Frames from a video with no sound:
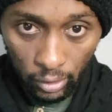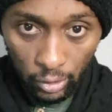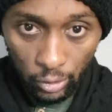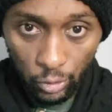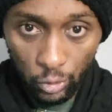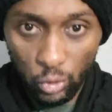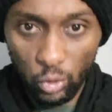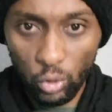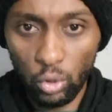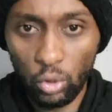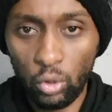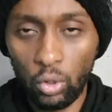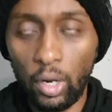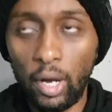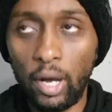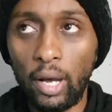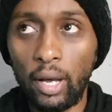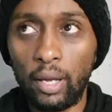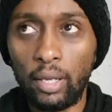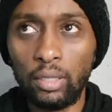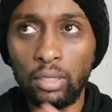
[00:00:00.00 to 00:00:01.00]
So
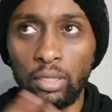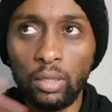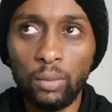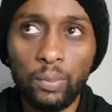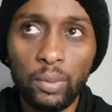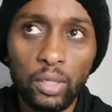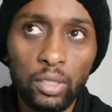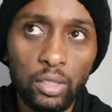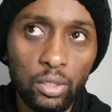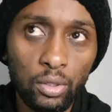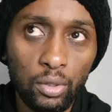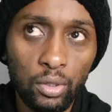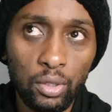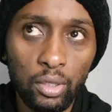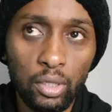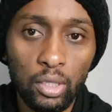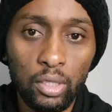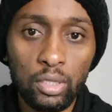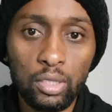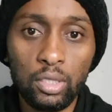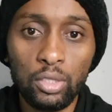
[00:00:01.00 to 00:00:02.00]
depending on
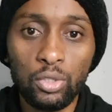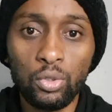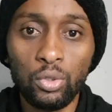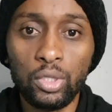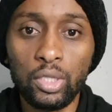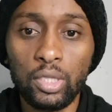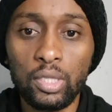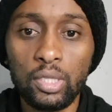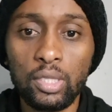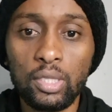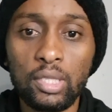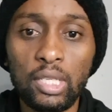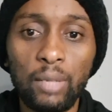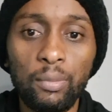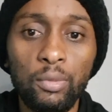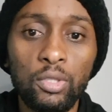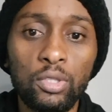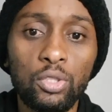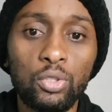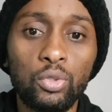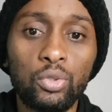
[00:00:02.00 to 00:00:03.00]
the institutions, some
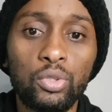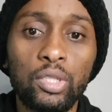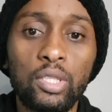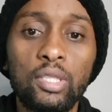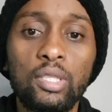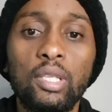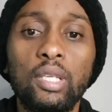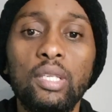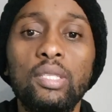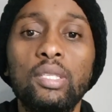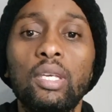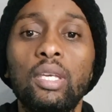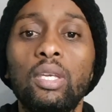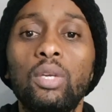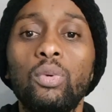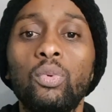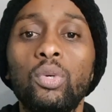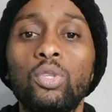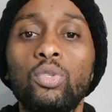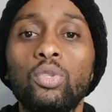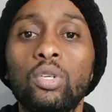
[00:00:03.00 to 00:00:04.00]
institutions, they say
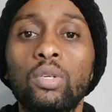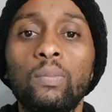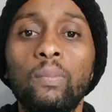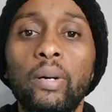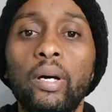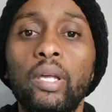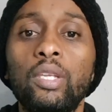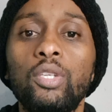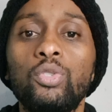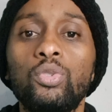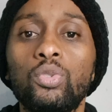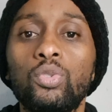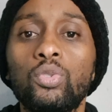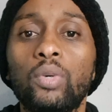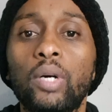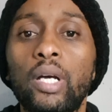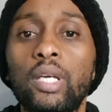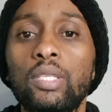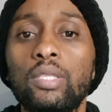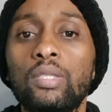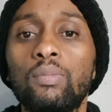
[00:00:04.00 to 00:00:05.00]
we don't punish you
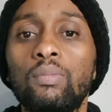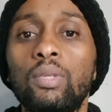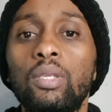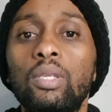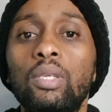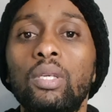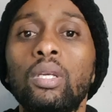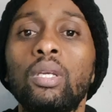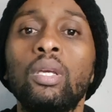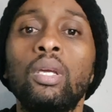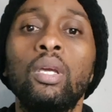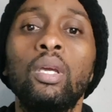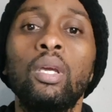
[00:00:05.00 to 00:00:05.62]
twice, meaning